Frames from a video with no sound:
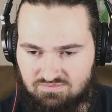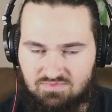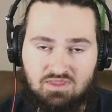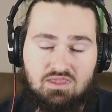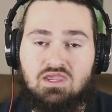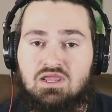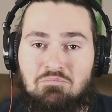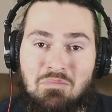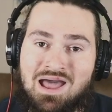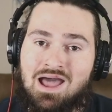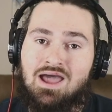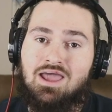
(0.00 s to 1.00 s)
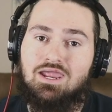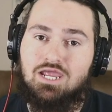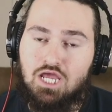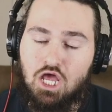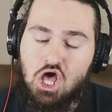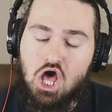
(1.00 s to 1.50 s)
In my
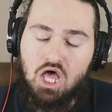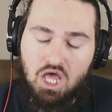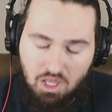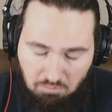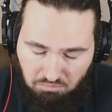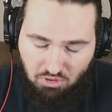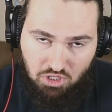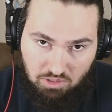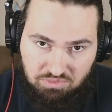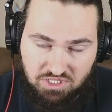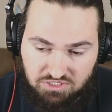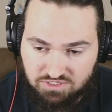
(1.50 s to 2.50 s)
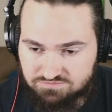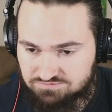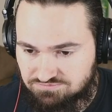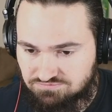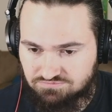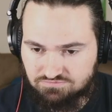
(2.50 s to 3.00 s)
humble opinion.
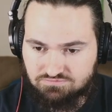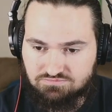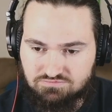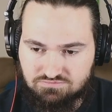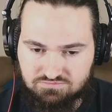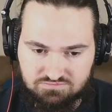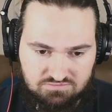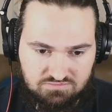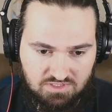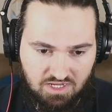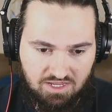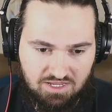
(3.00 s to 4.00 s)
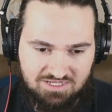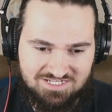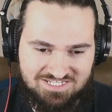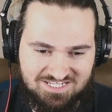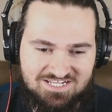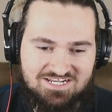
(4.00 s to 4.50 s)
In
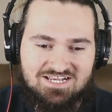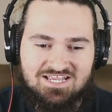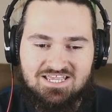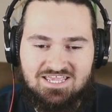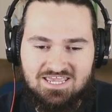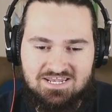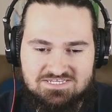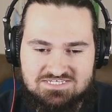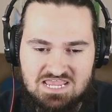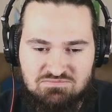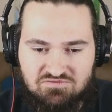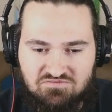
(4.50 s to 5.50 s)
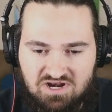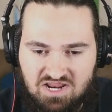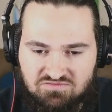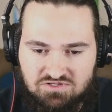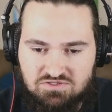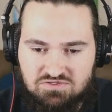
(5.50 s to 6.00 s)
a statement Friday
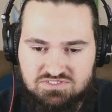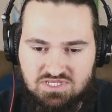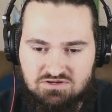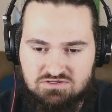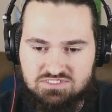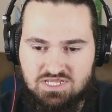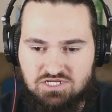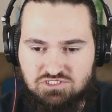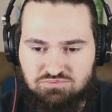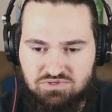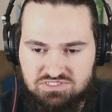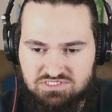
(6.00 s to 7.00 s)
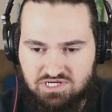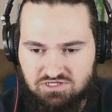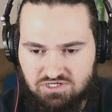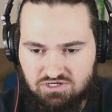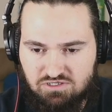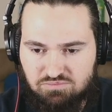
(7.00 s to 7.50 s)
afternoon, Sanders' National Press
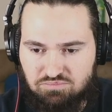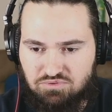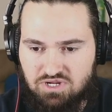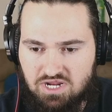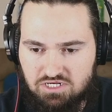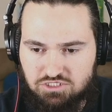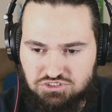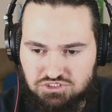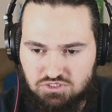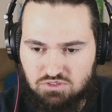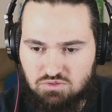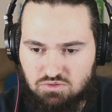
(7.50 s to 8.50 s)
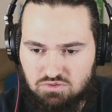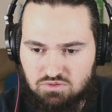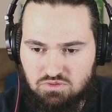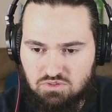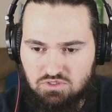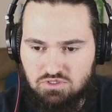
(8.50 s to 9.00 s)
Secretary Brianna Jo
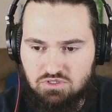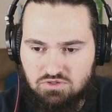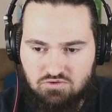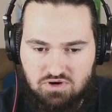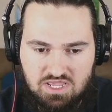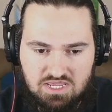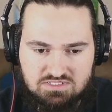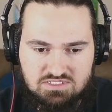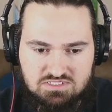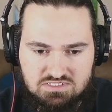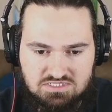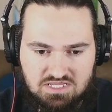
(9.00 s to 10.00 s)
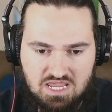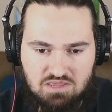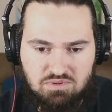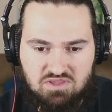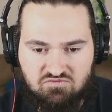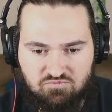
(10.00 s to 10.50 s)
Gray distanced the
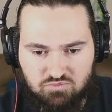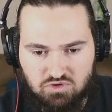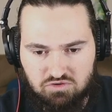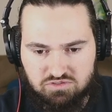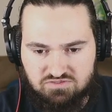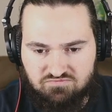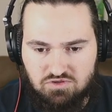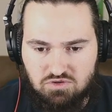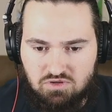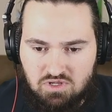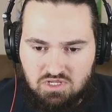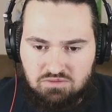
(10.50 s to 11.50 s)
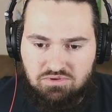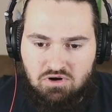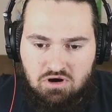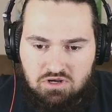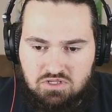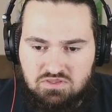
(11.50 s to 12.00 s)
campaign from Rogan's view, but
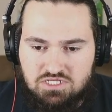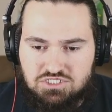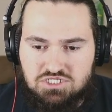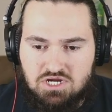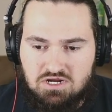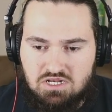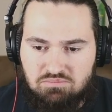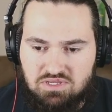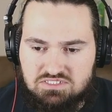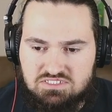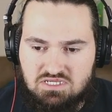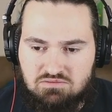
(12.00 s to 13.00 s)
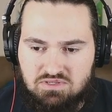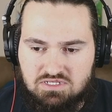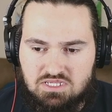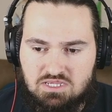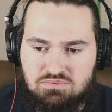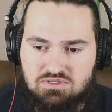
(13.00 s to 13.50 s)
argued that sharing a big tent meant
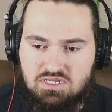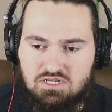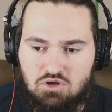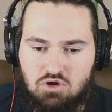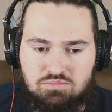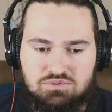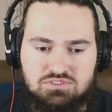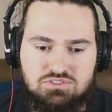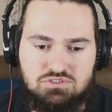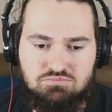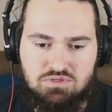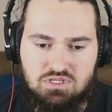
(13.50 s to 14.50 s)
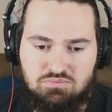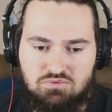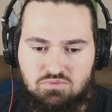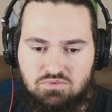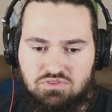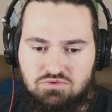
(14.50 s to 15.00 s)
keeping it open to
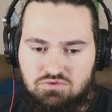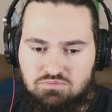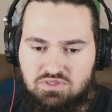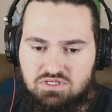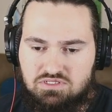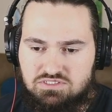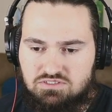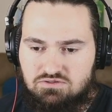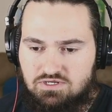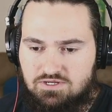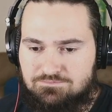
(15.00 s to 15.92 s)
people with whom they disagreed.